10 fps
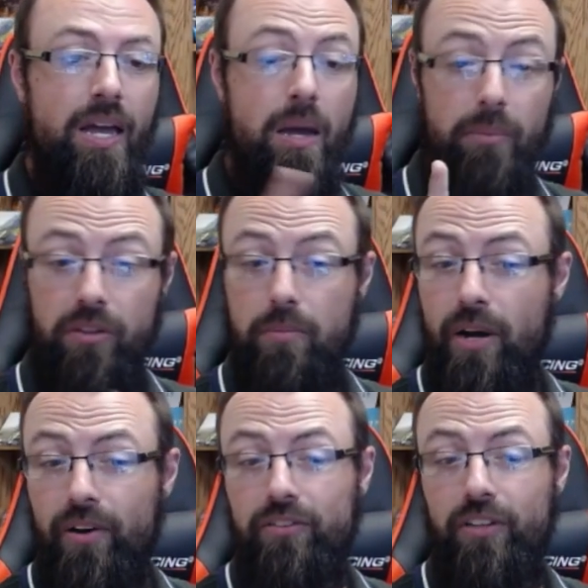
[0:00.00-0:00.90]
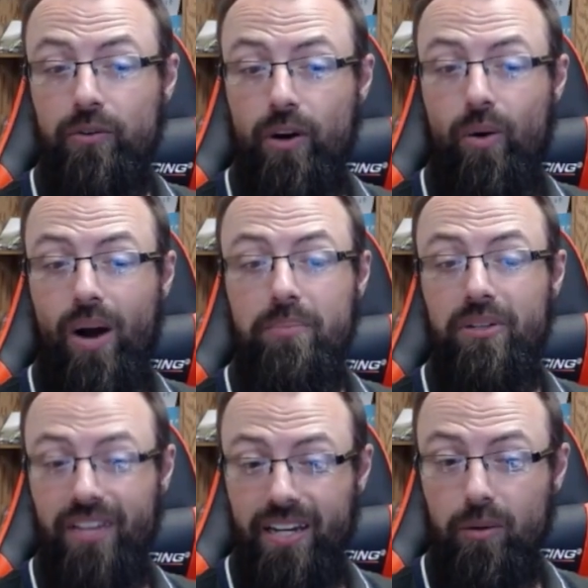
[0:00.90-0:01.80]
but the berries that grow on
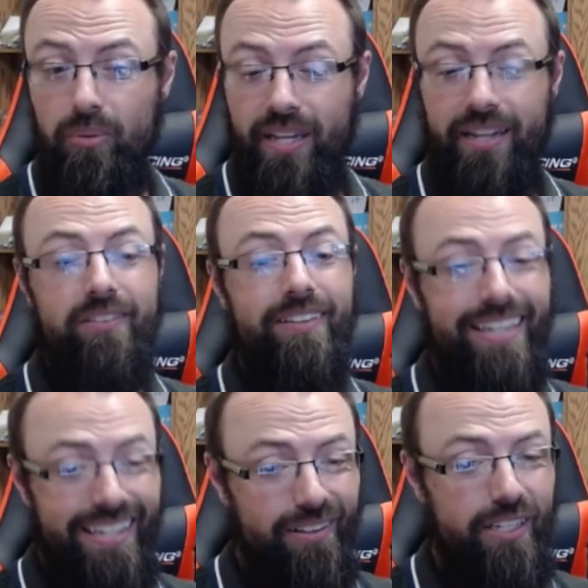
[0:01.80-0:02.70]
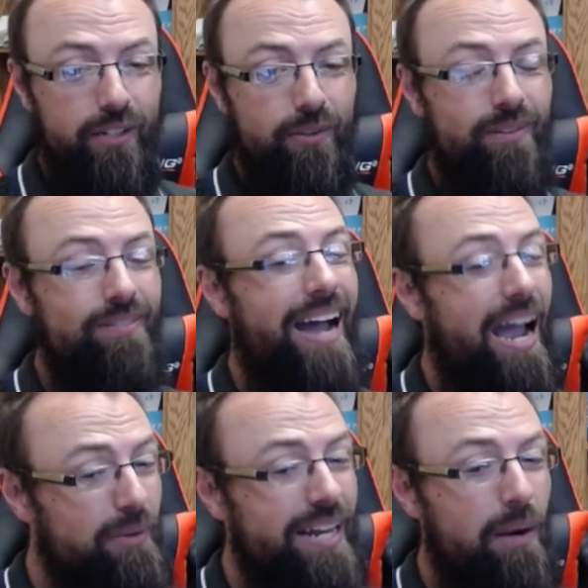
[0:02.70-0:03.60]
potato plants kill you. I
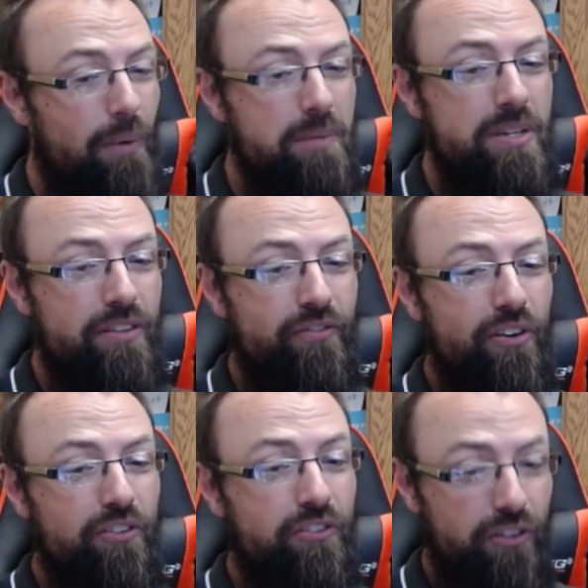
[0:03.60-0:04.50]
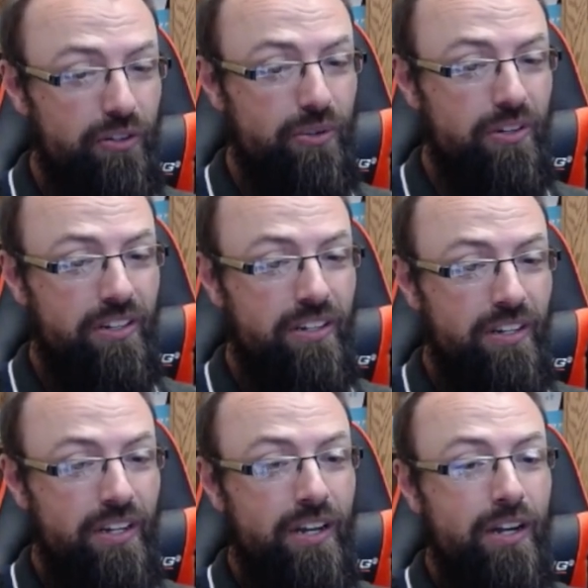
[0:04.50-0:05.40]
would not want to be the first dude
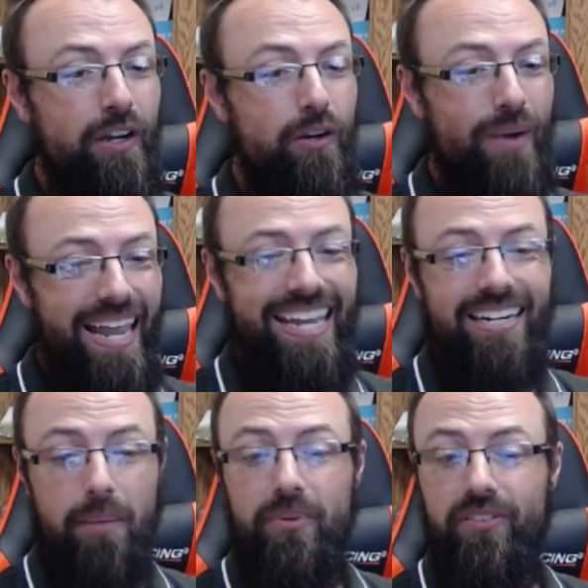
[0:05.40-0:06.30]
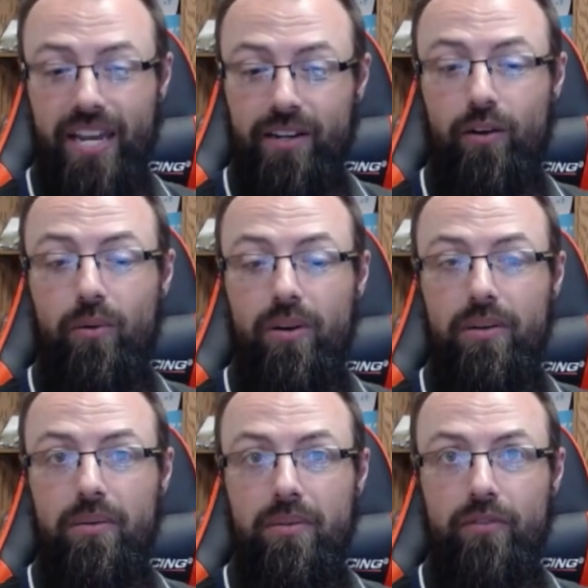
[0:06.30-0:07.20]
who ate a potato
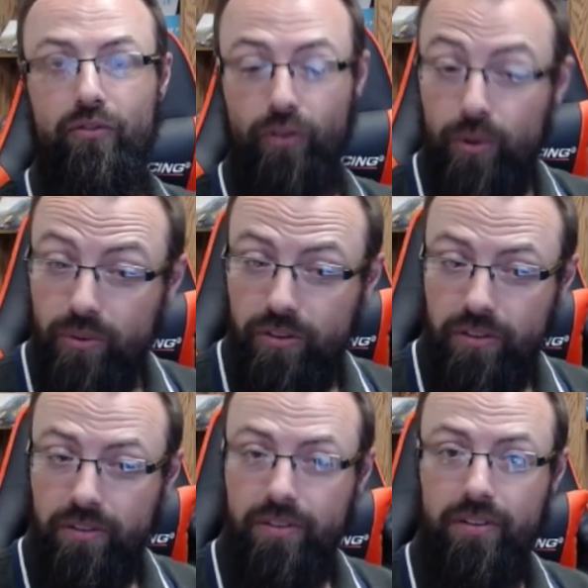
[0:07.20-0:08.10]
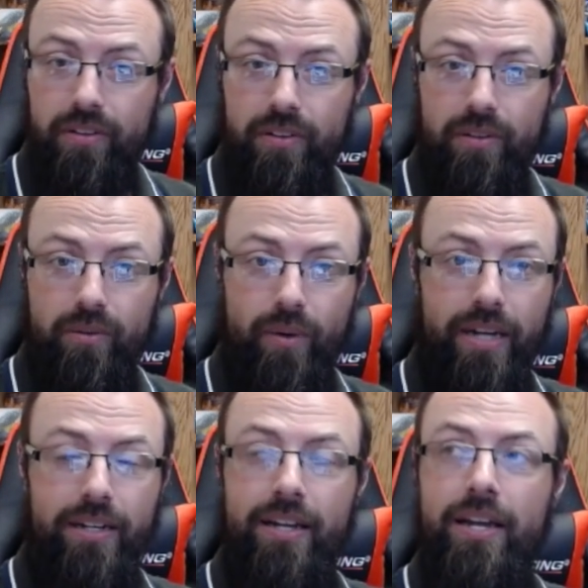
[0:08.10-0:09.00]
fruit, right?